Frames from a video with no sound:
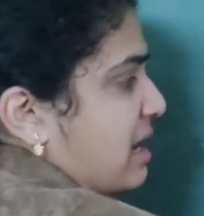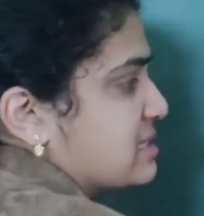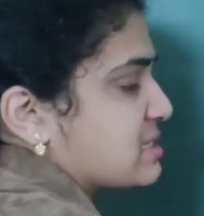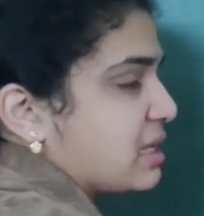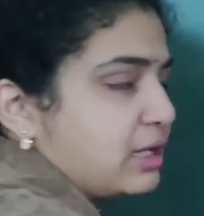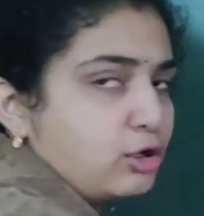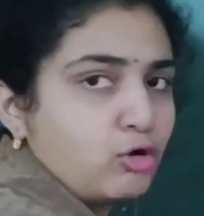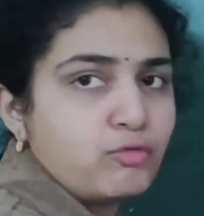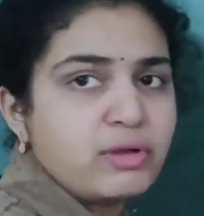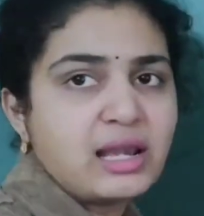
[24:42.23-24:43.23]

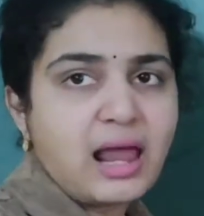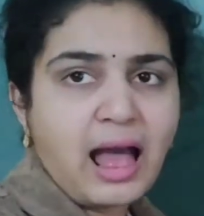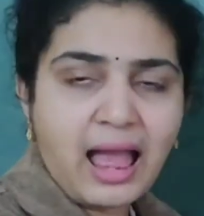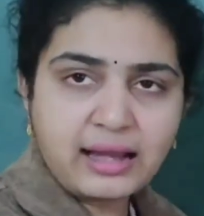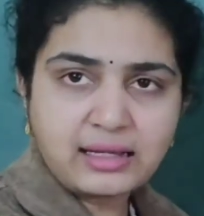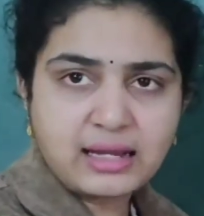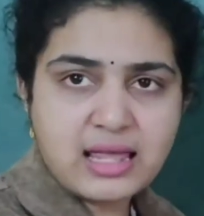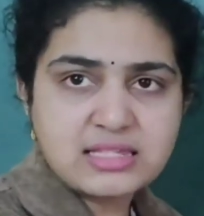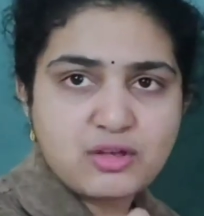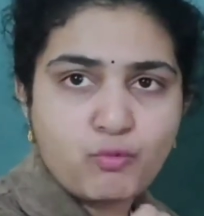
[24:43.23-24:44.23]
Mosquito will act
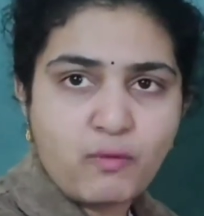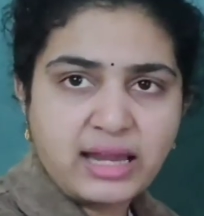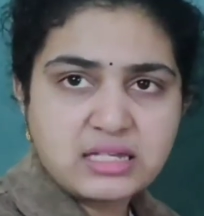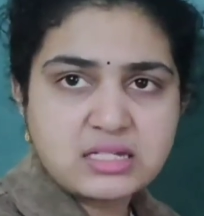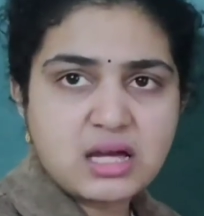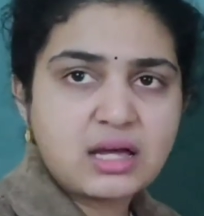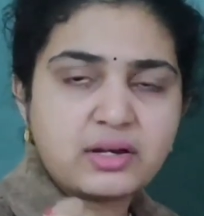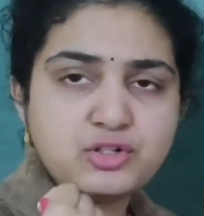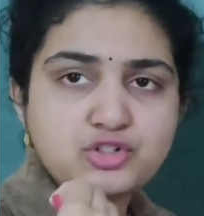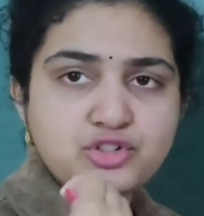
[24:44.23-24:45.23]
as a
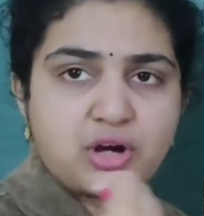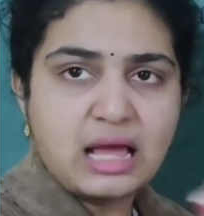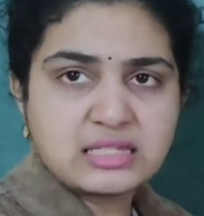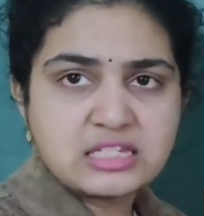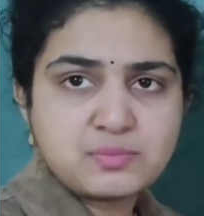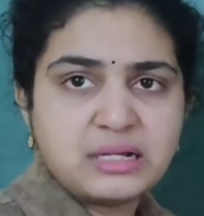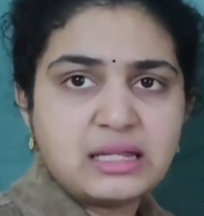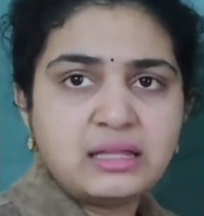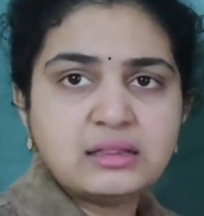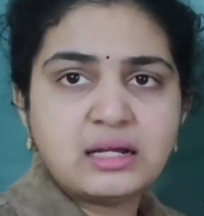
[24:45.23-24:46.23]
vector in
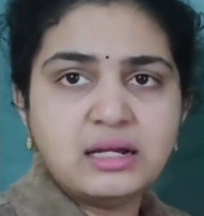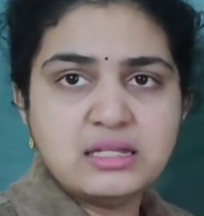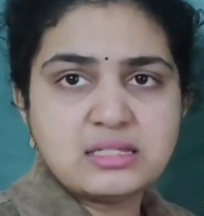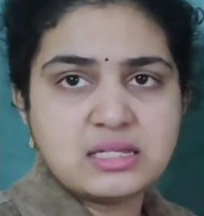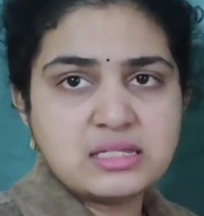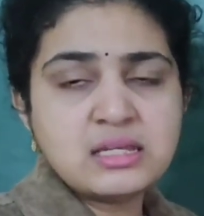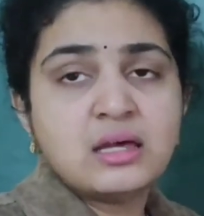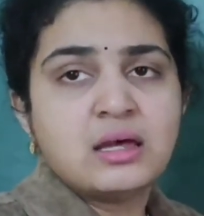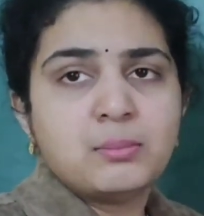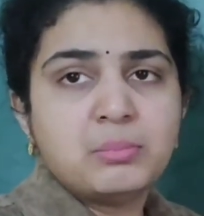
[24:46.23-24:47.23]
transmitting the
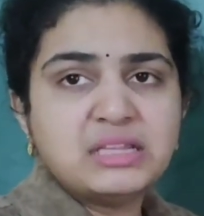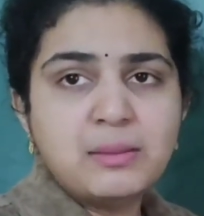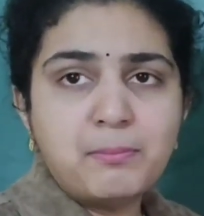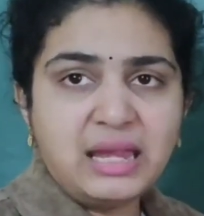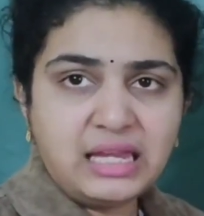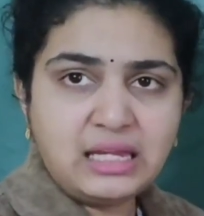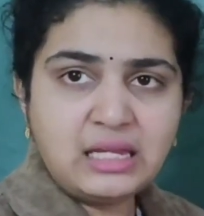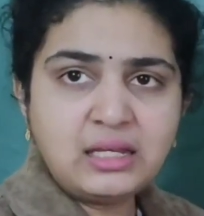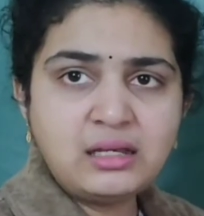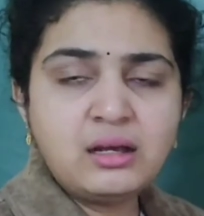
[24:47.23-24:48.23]
disease, but the
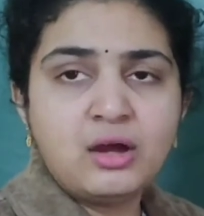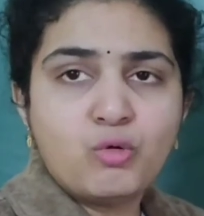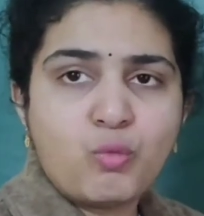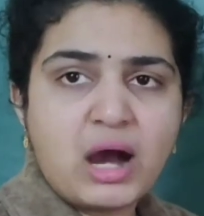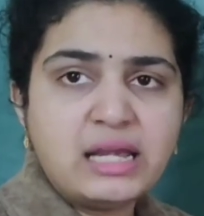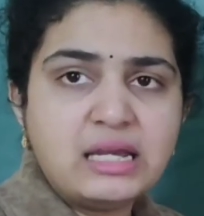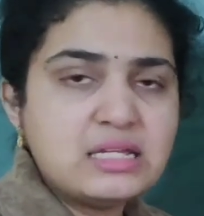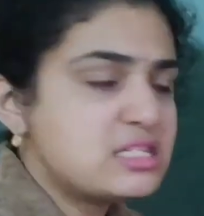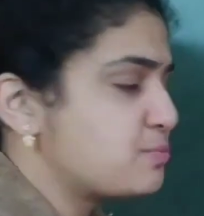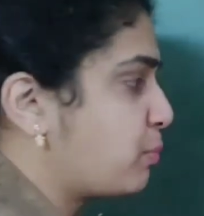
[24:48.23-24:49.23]
main one
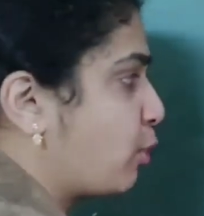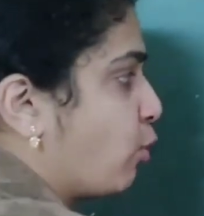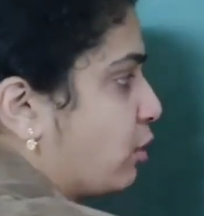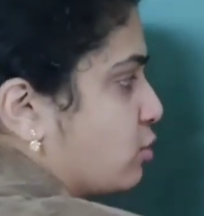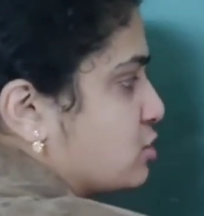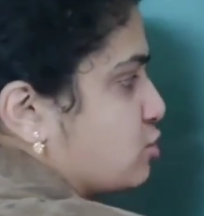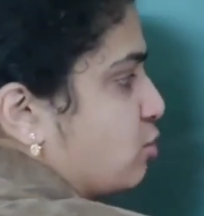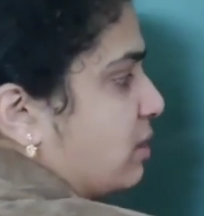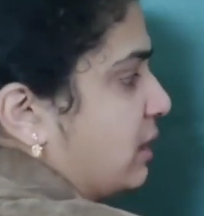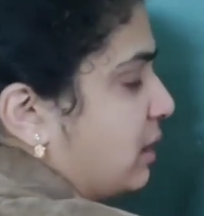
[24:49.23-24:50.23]
is
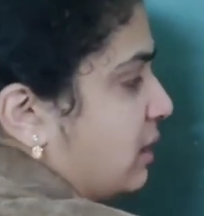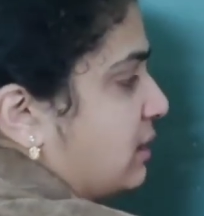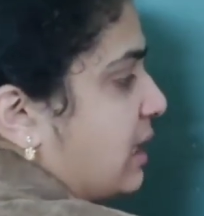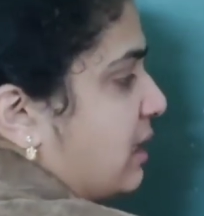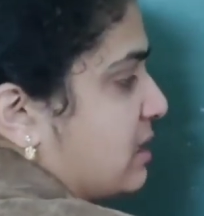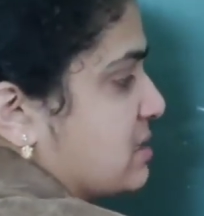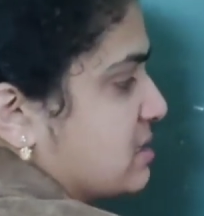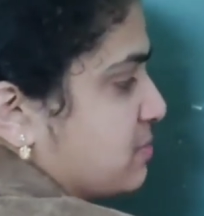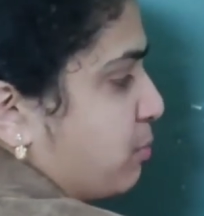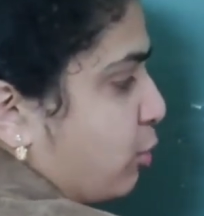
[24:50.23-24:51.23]
protozoan, that
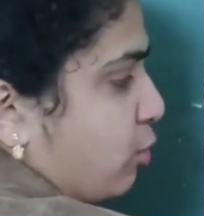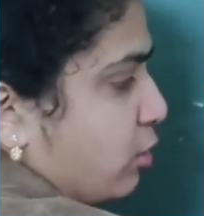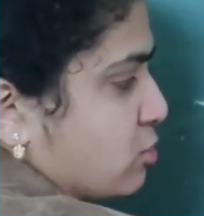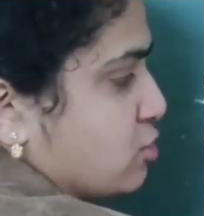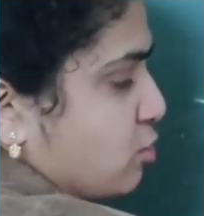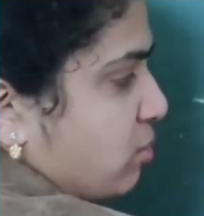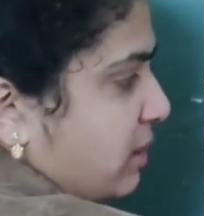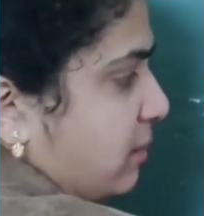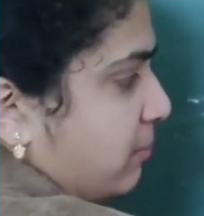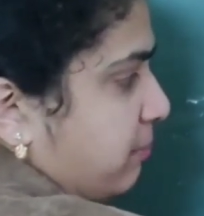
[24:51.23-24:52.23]
is
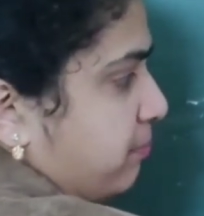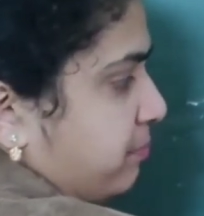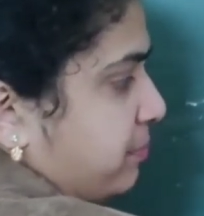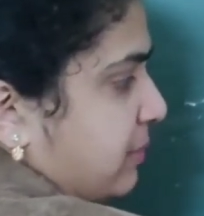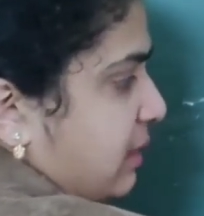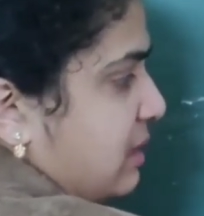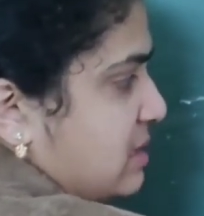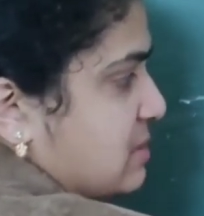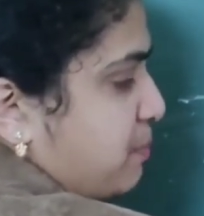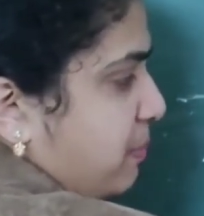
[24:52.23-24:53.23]
protozoan
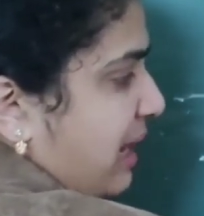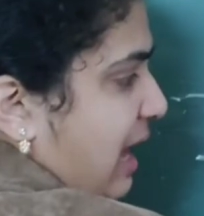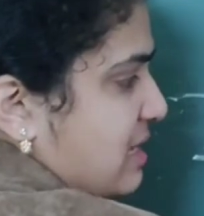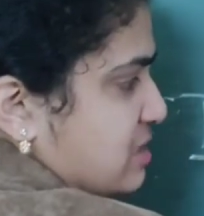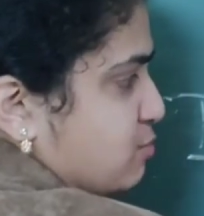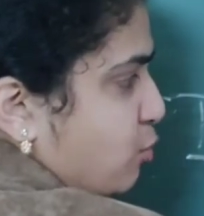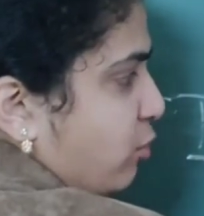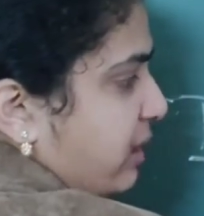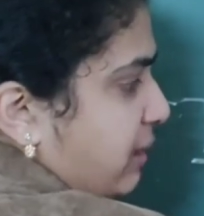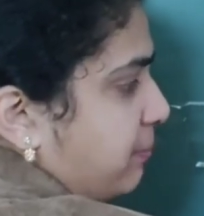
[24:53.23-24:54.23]
is
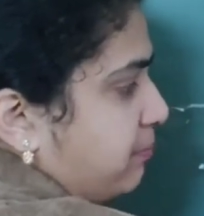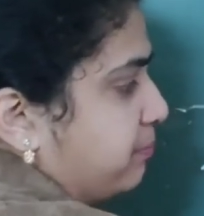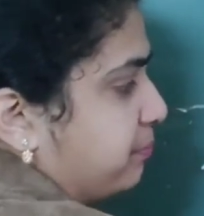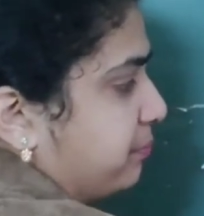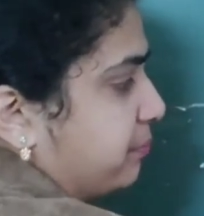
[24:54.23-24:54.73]
plasmodium.